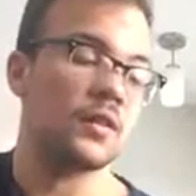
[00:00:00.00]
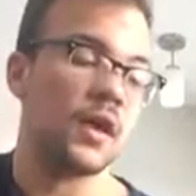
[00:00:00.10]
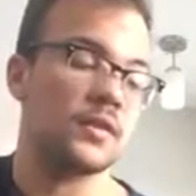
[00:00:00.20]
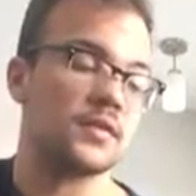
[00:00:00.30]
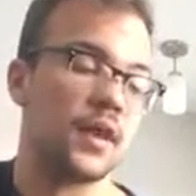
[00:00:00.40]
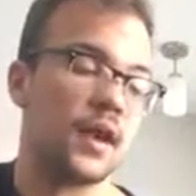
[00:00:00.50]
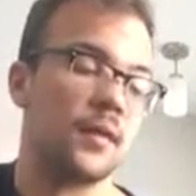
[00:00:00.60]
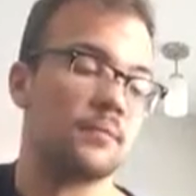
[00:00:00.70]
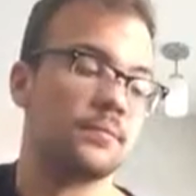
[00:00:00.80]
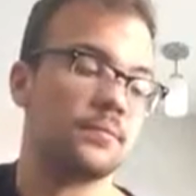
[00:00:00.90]
That's
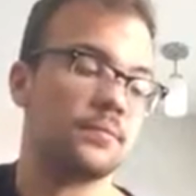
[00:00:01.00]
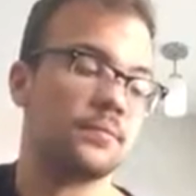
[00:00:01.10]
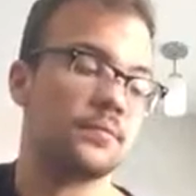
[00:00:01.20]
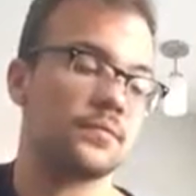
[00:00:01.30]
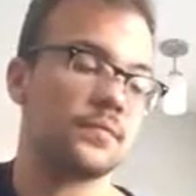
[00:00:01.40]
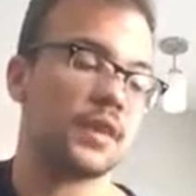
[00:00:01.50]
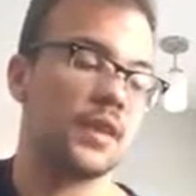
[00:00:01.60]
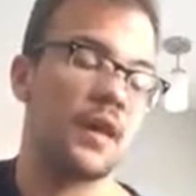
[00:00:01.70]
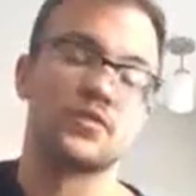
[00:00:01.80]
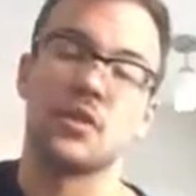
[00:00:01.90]

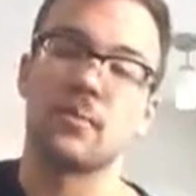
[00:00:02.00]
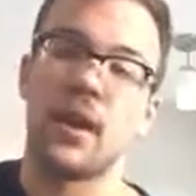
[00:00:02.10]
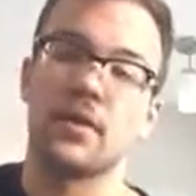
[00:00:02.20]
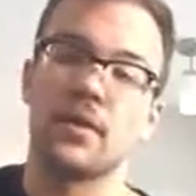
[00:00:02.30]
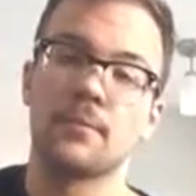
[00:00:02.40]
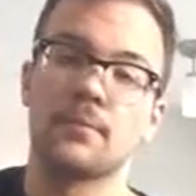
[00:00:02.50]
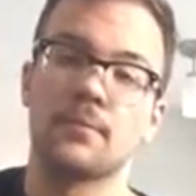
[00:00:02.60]
F sharp minor,